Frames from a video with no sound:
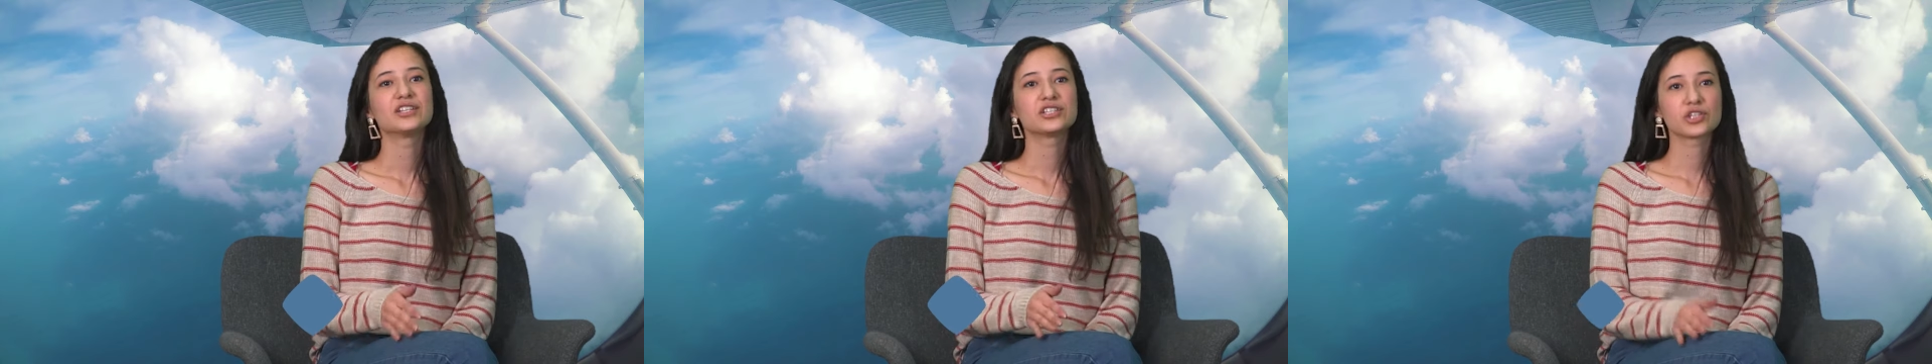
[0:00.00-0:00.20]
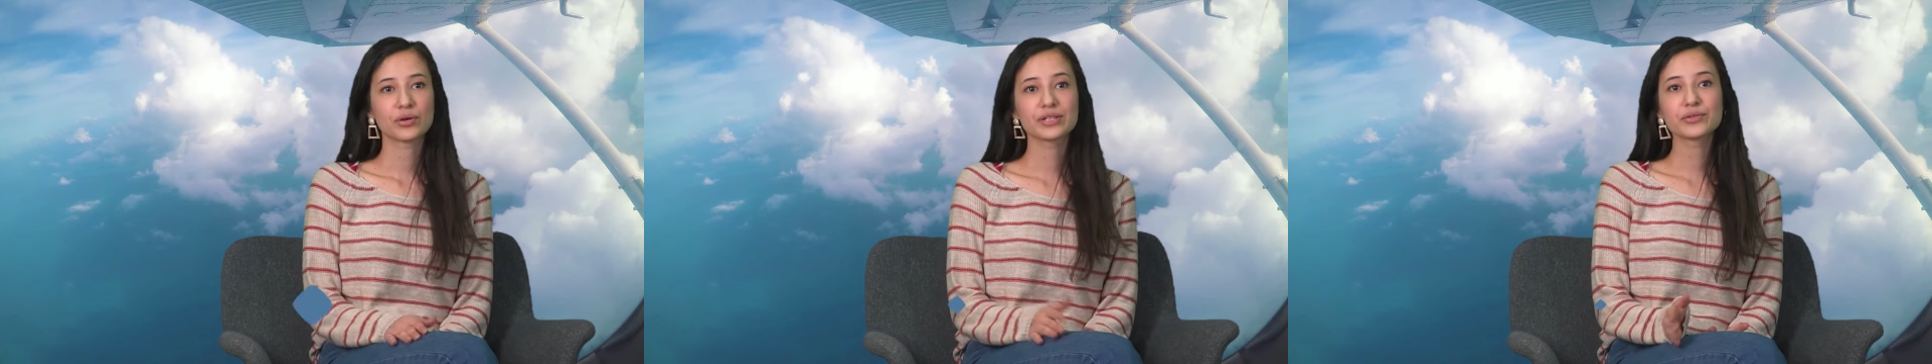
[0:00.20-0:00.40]

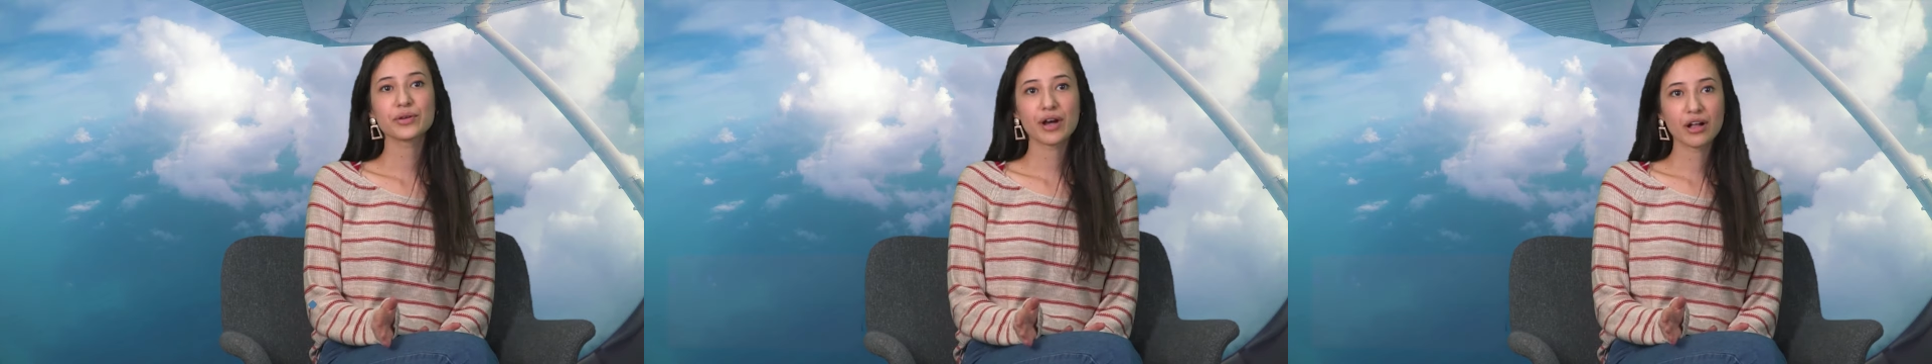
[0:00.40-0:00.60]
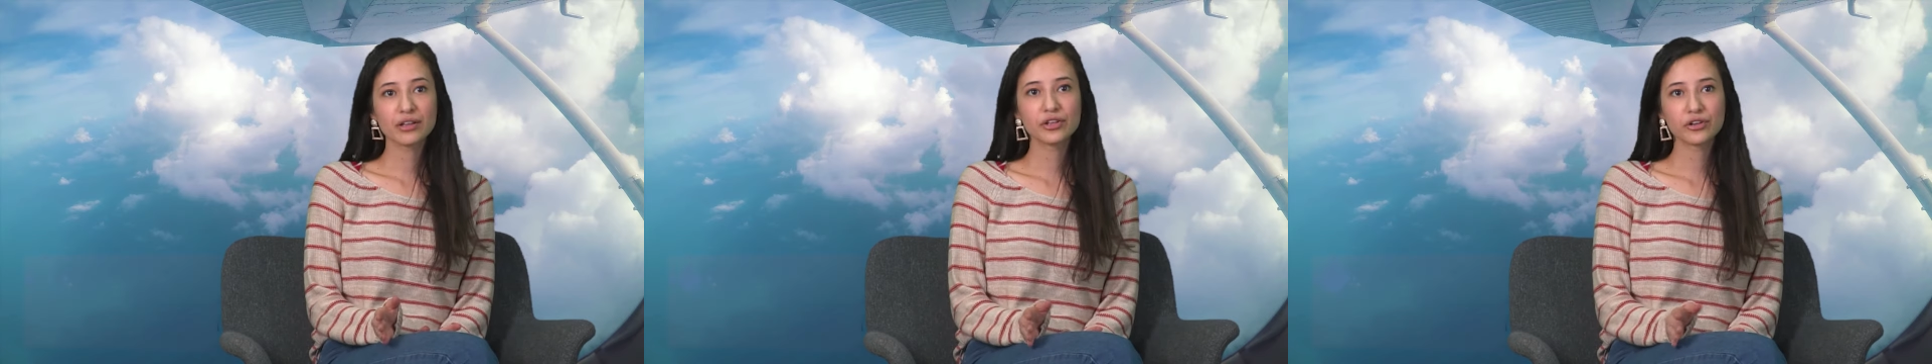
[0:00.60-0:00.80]
So as we
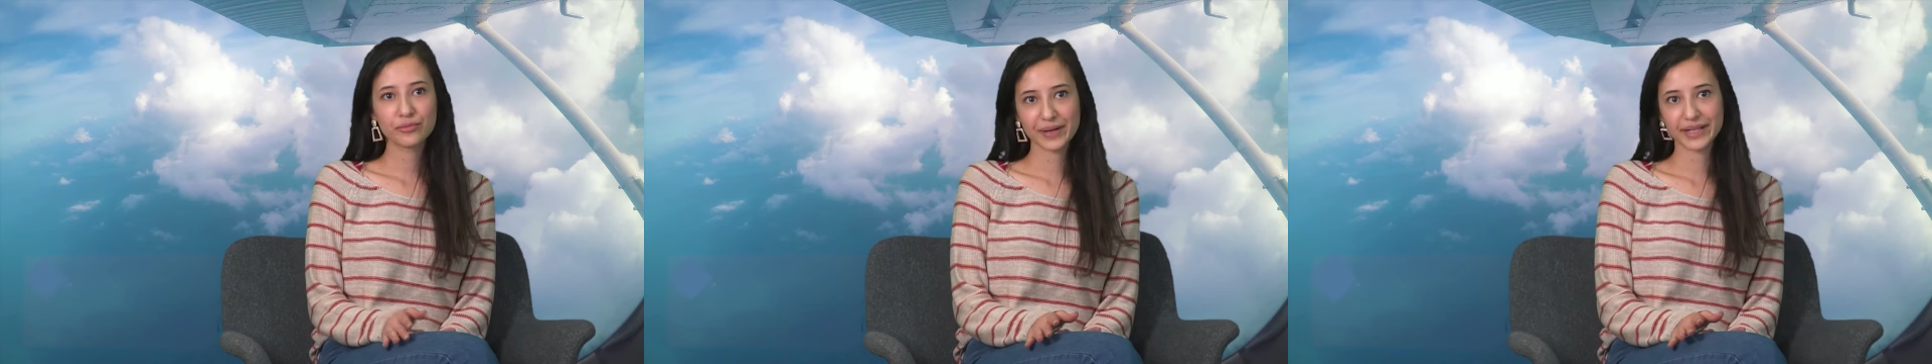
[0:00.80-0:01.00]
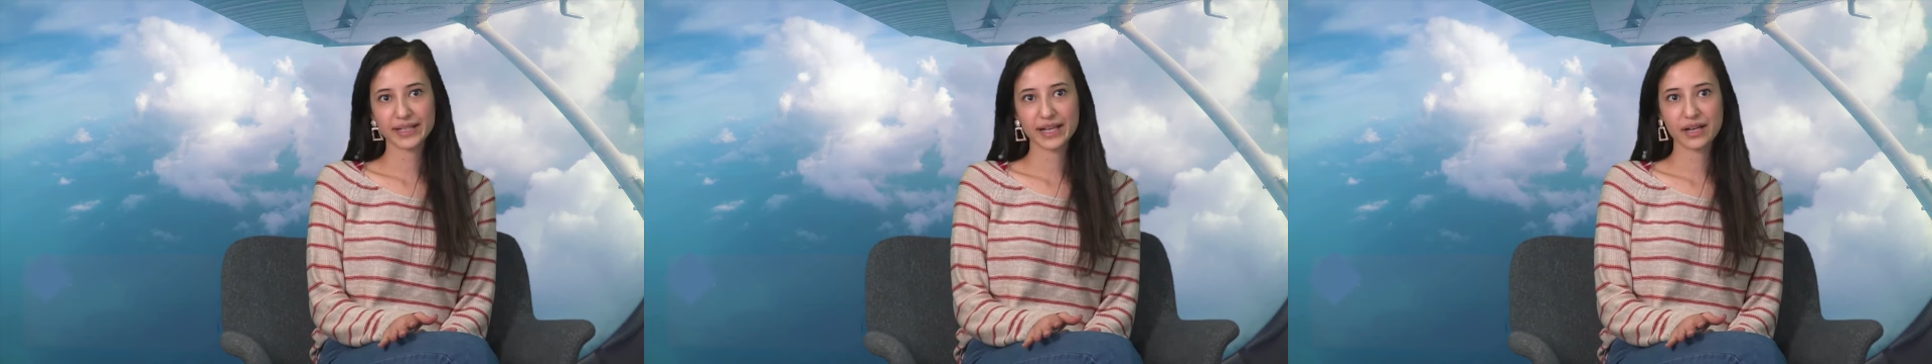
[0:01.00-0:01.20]
all know
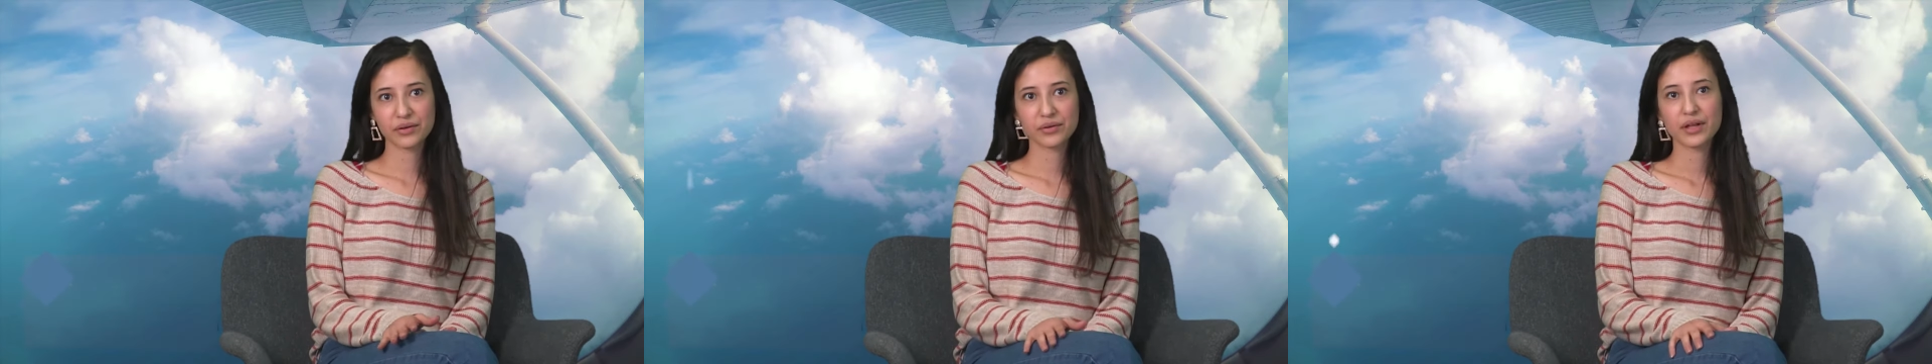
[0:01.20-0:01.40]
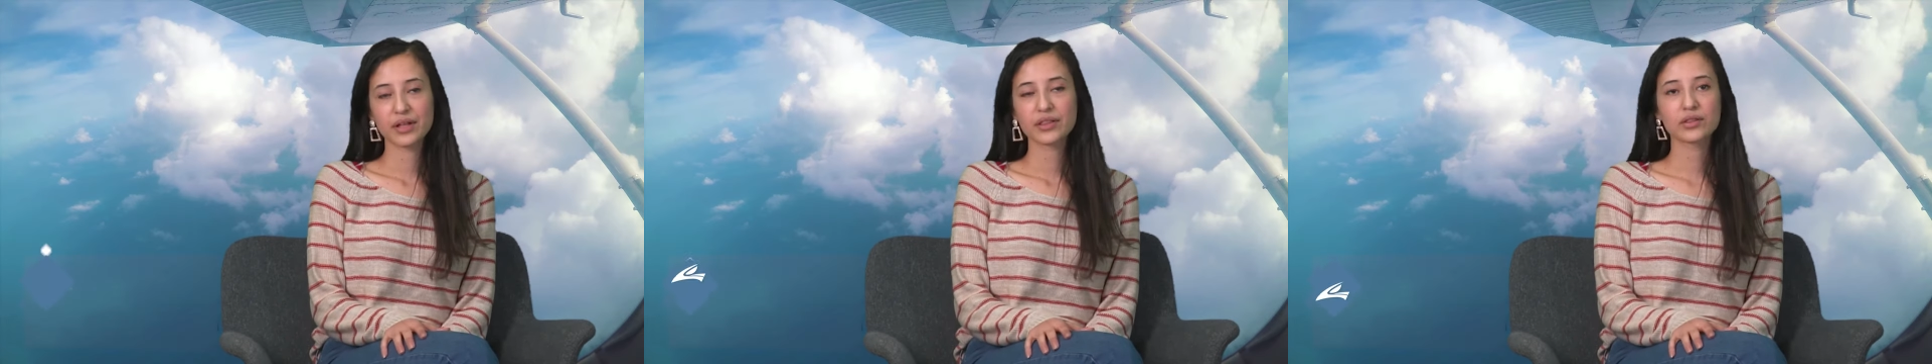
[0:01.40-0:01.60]
by now,
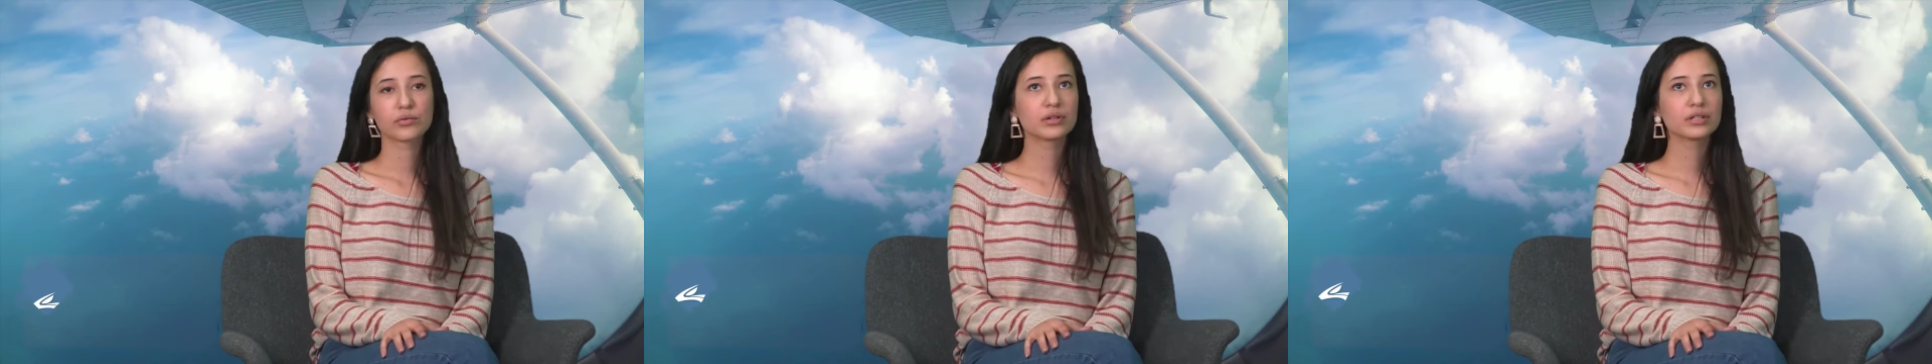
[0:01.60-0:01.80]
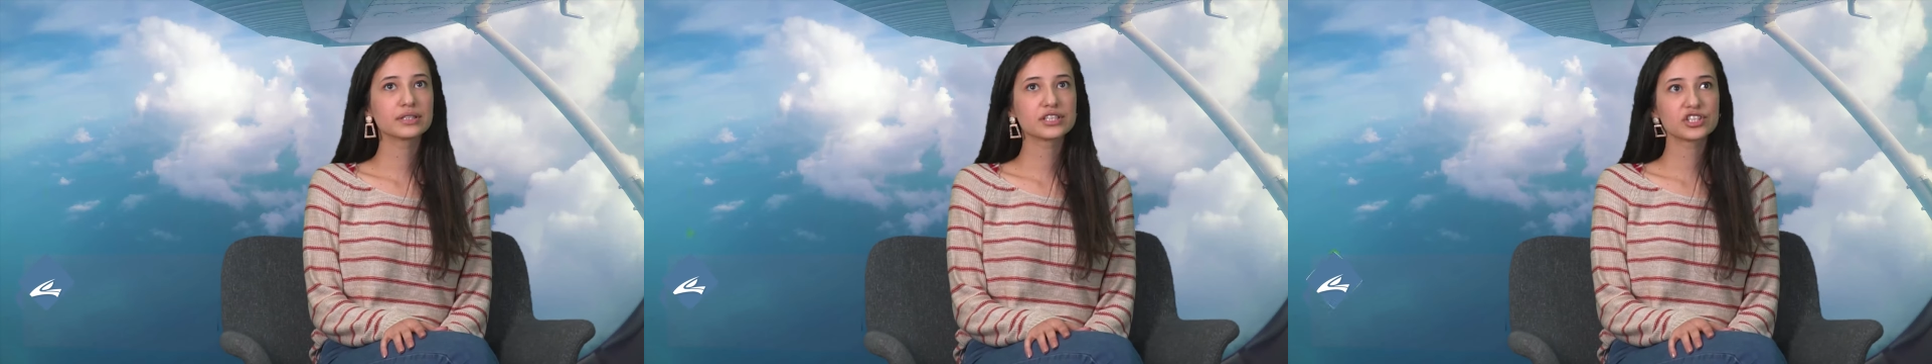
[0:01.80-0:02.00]
the
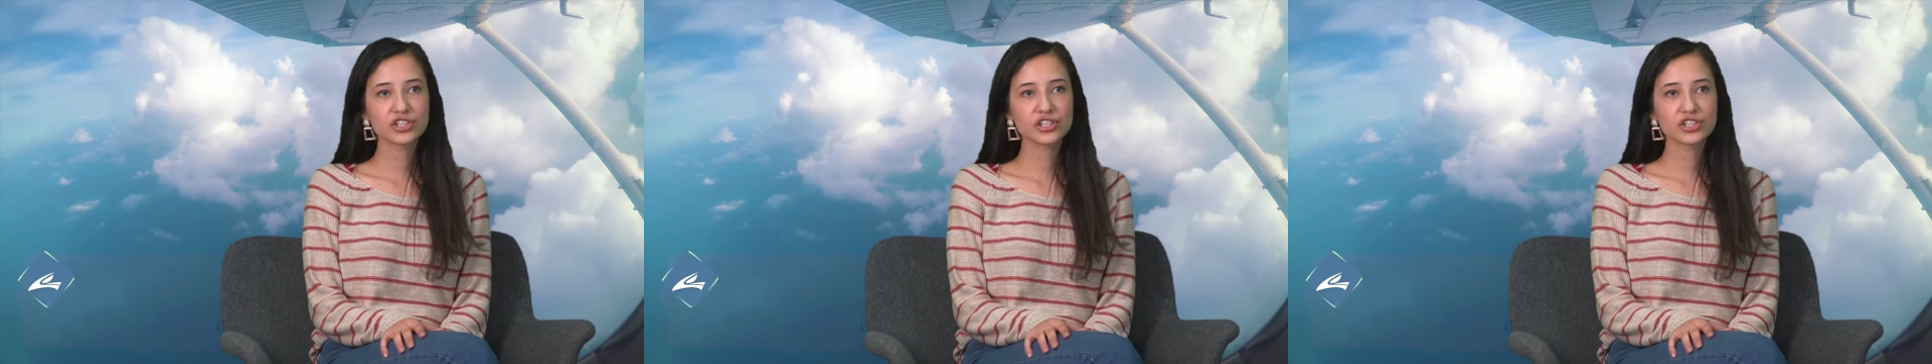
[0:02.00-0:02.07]
world is